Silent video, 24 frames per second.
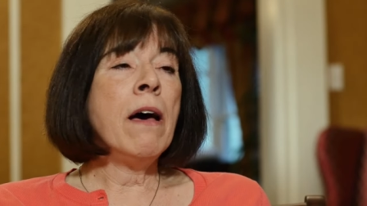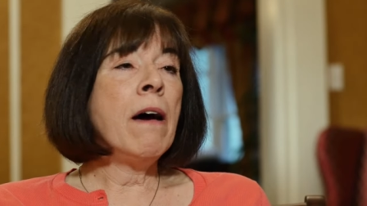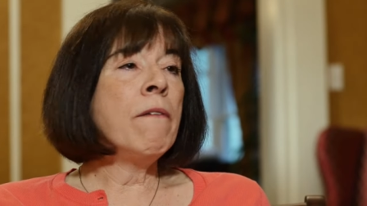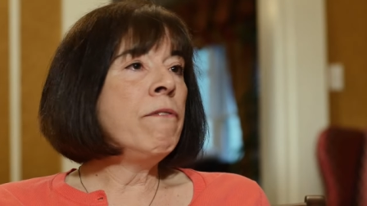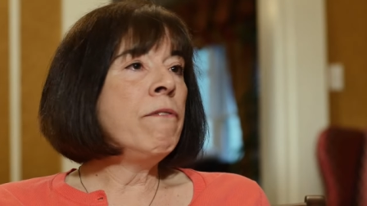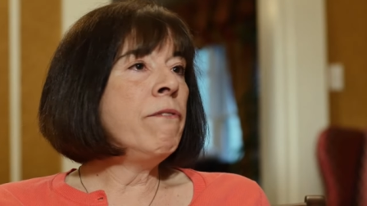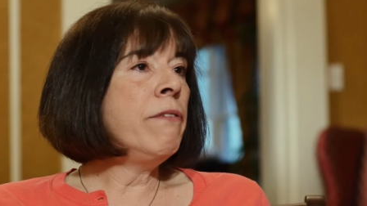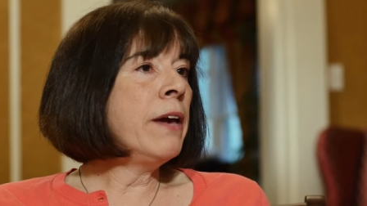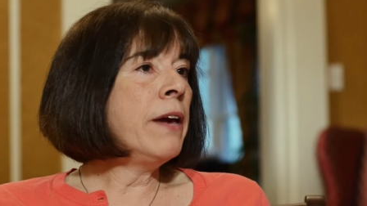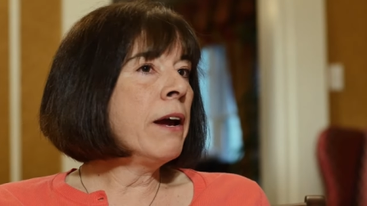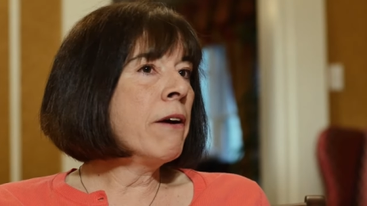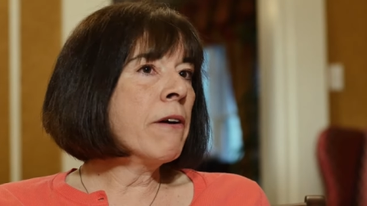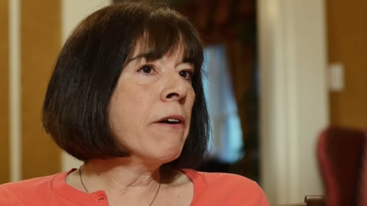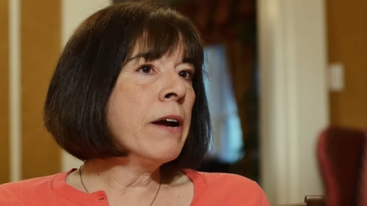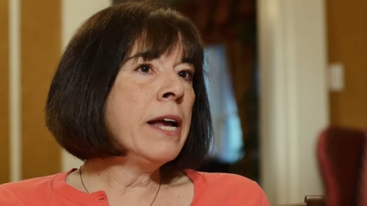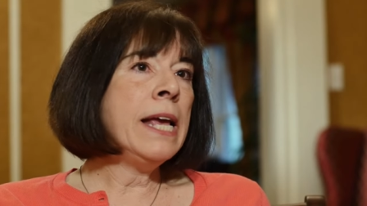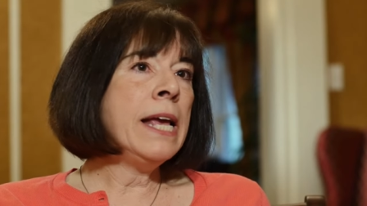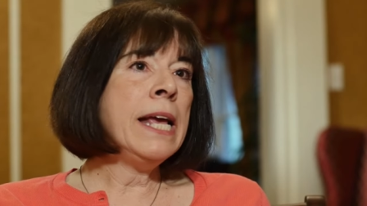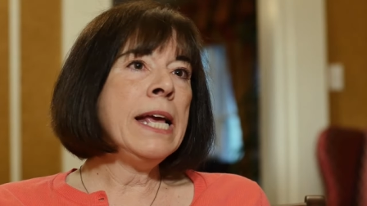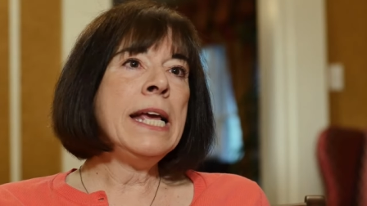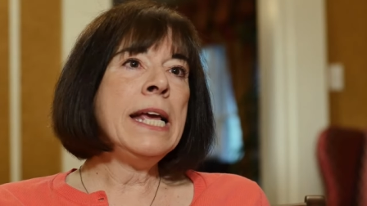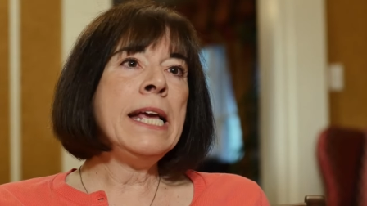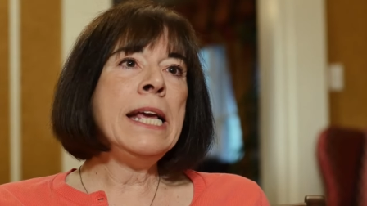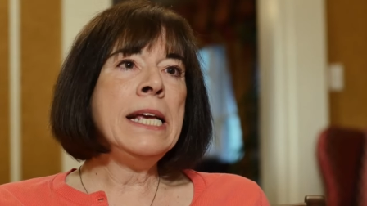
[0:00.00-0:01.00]
a
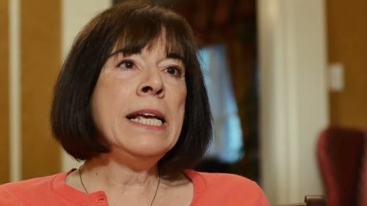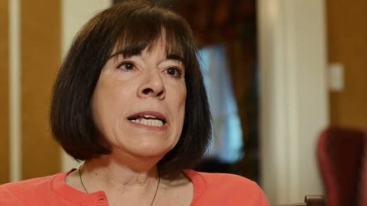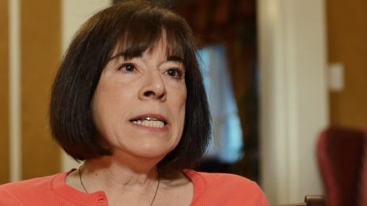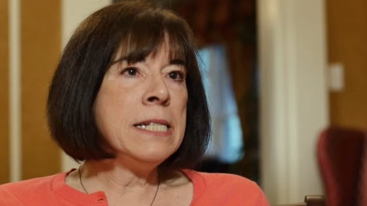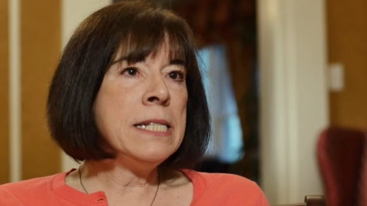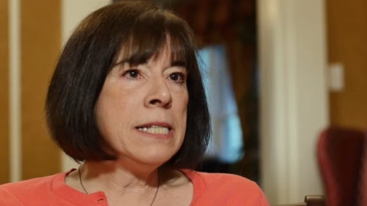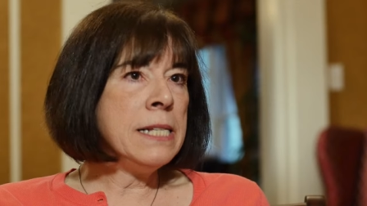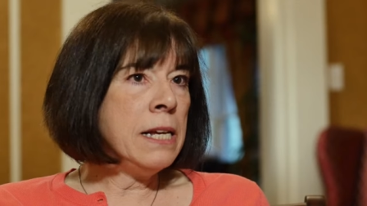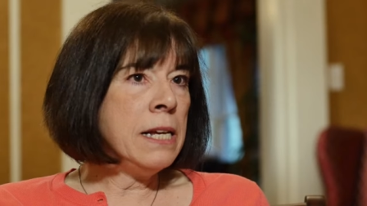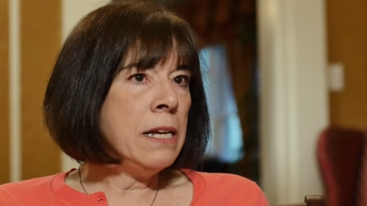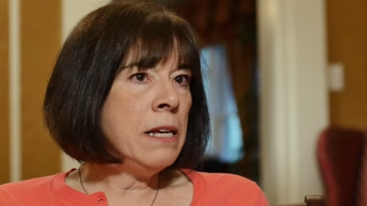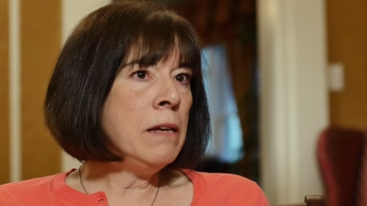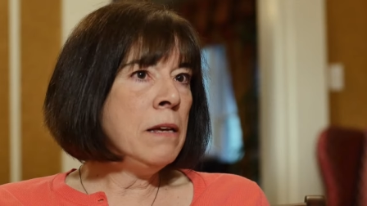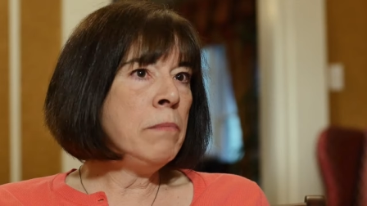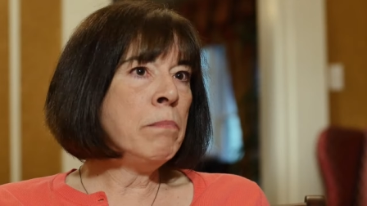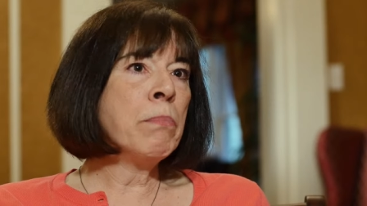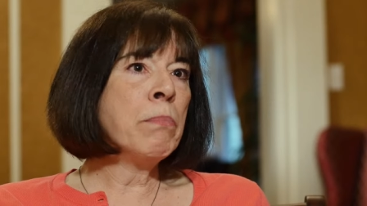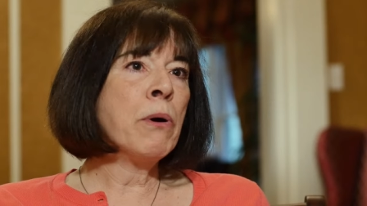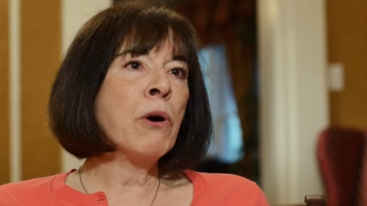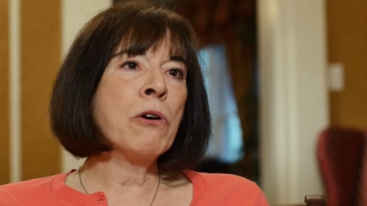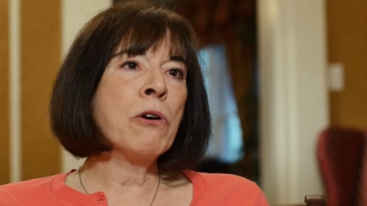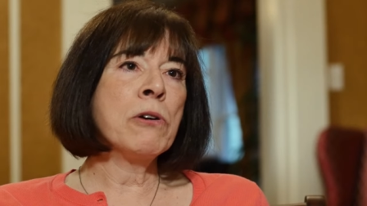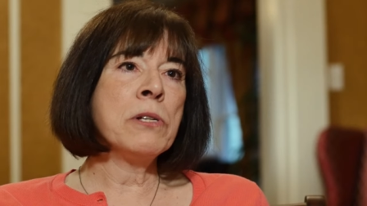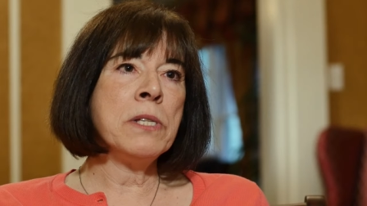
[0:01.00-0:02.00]
very easy
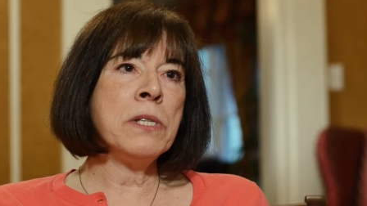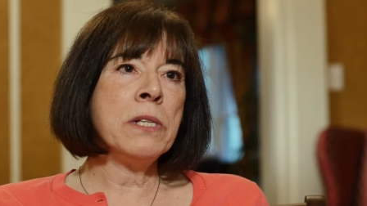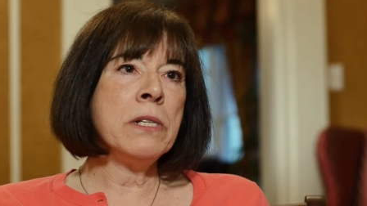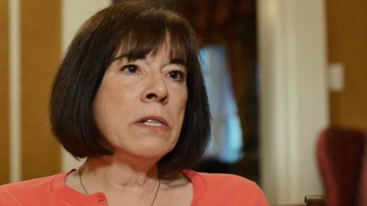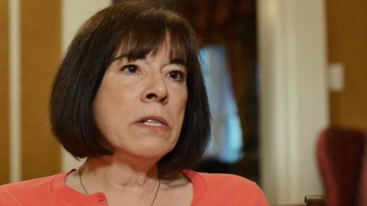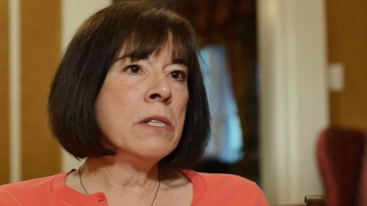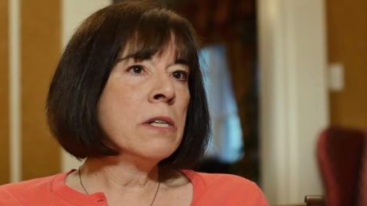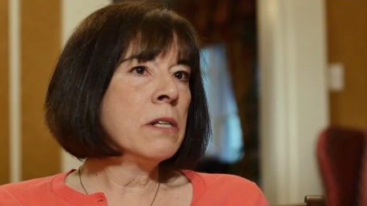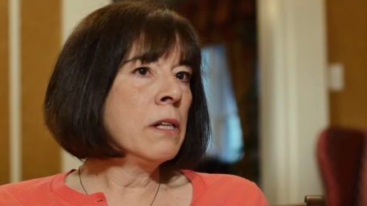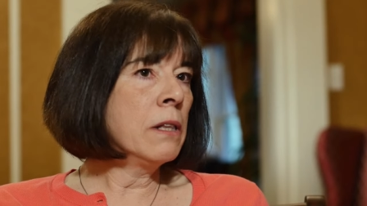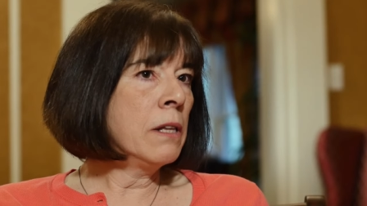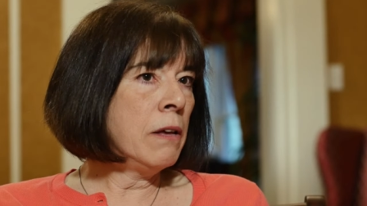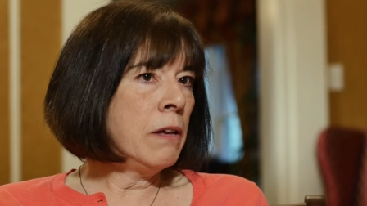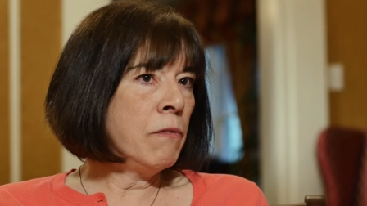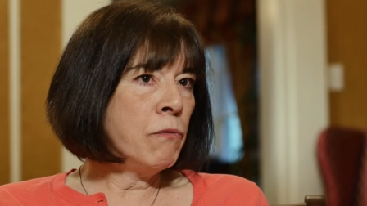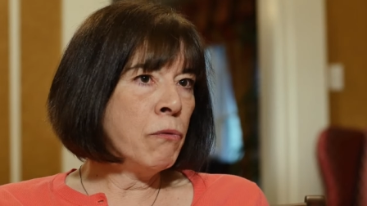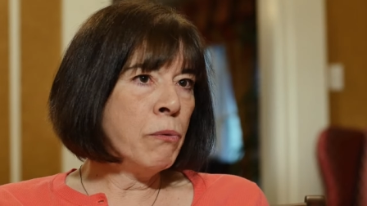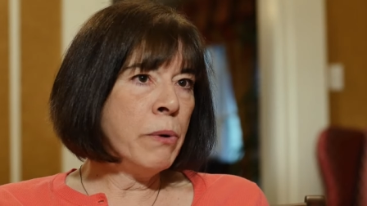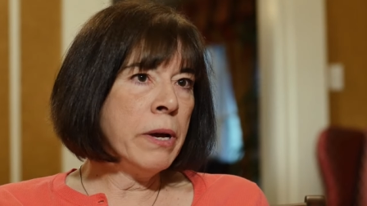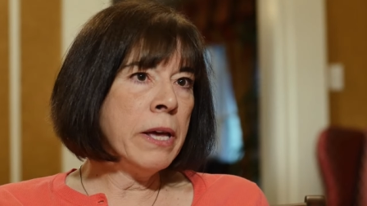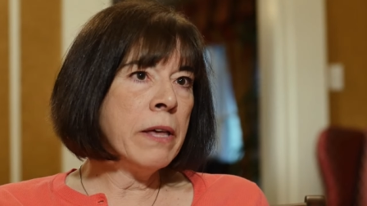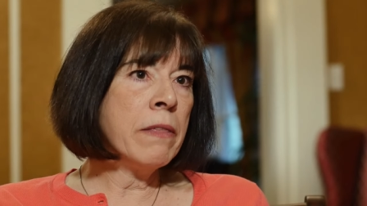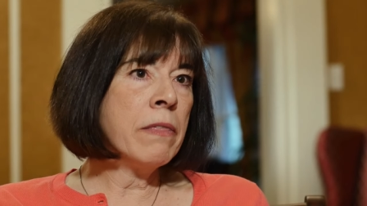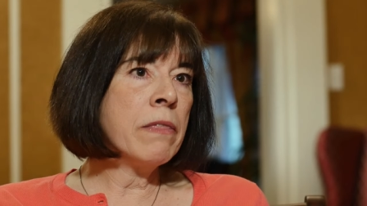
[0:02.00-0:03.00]
person to
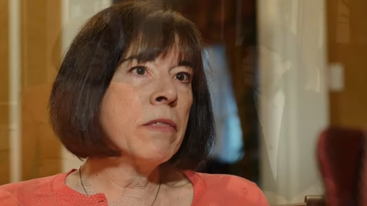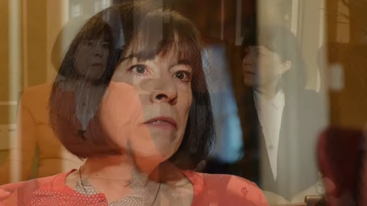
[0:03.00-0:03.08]
live with,